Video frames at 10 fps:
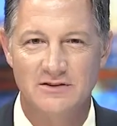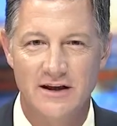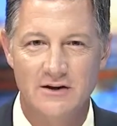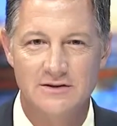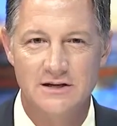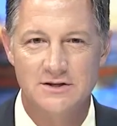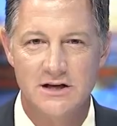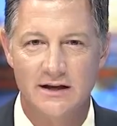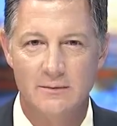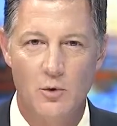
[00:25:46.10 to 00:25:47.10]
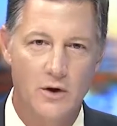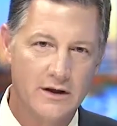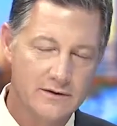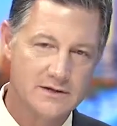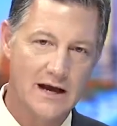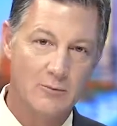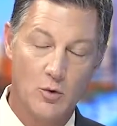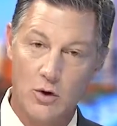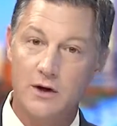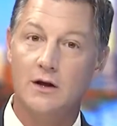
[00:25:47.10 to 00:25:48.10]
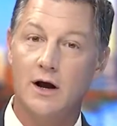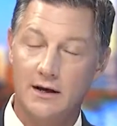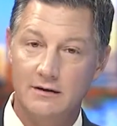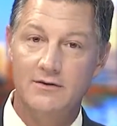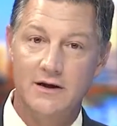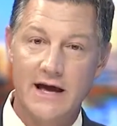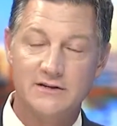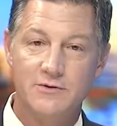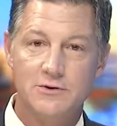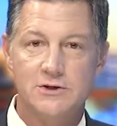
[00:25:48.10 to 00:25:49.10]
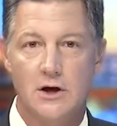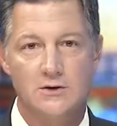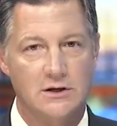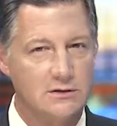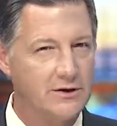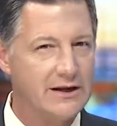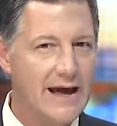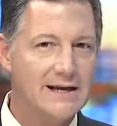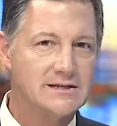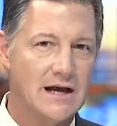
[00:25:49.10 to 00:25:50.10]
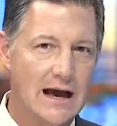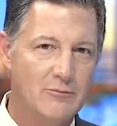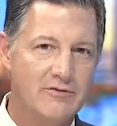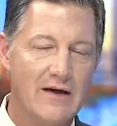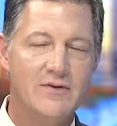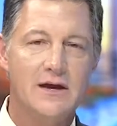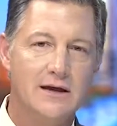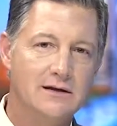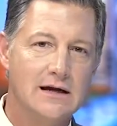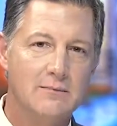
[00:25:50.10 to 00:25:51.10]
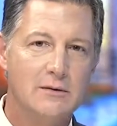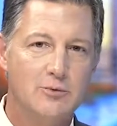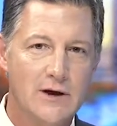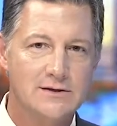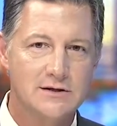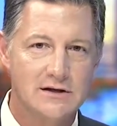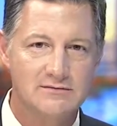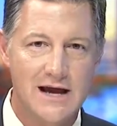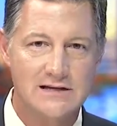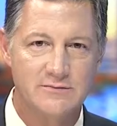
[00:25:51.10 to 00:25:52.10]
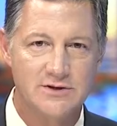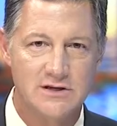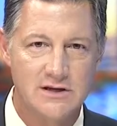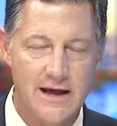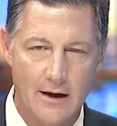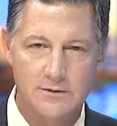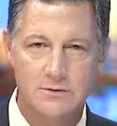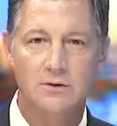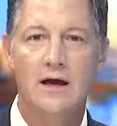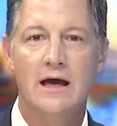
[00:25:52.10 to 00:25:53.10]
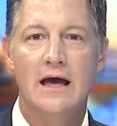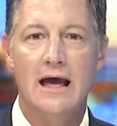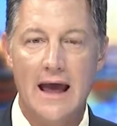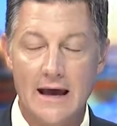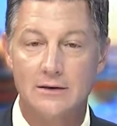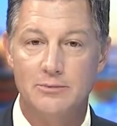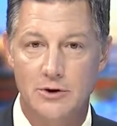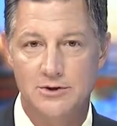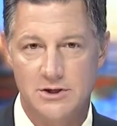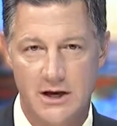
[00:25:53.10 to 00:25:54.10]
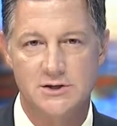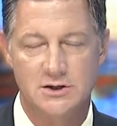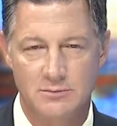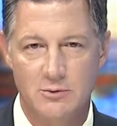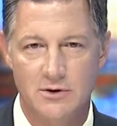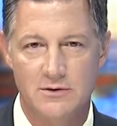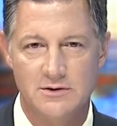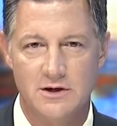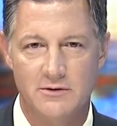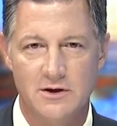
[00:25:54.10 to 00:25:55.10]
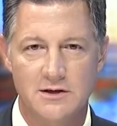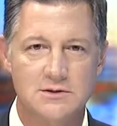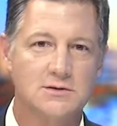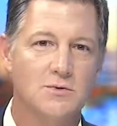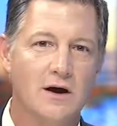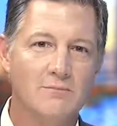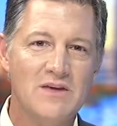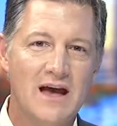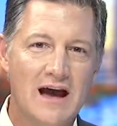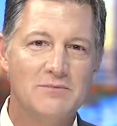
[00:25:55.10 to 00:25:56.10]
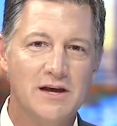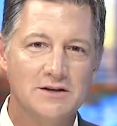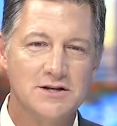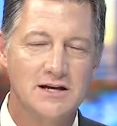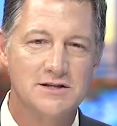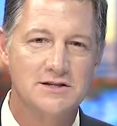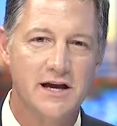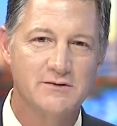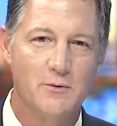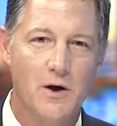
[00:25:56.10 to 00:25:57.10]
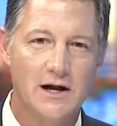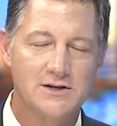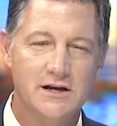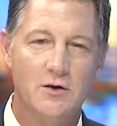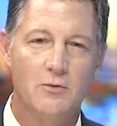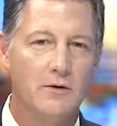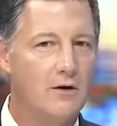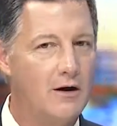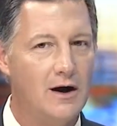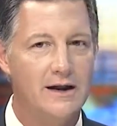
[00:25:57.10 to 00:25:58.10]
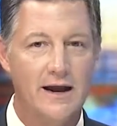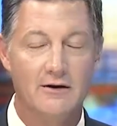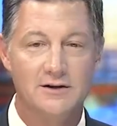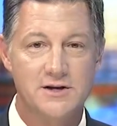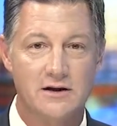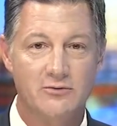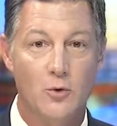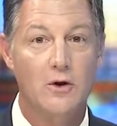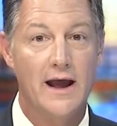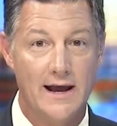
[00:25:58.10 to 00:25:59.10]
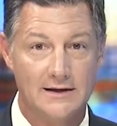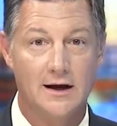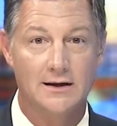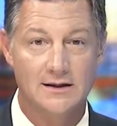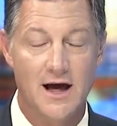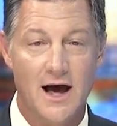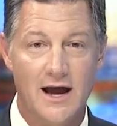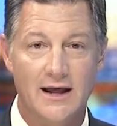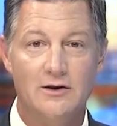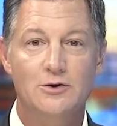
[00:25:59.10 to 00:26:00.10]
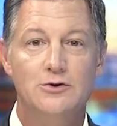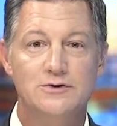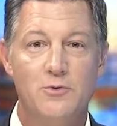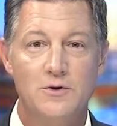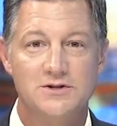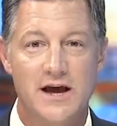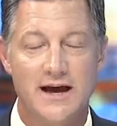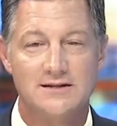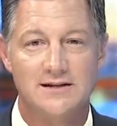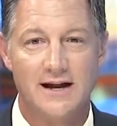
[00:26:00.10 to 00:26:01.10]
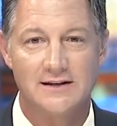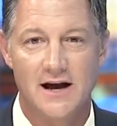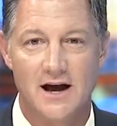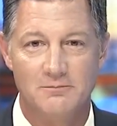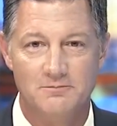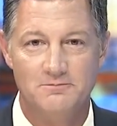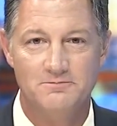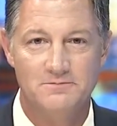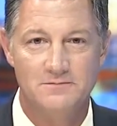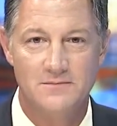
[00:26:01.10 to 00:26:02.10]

airs each Sunday morning at this time. We're working on the next few shows, including next time we've got the incoming president of Jacksonville City Council Anna Brosche. She'll be with us Another guest as well. I'm Kent Justice. Thanks for watching. We're on air on Channel 4 and online at news4jax.com.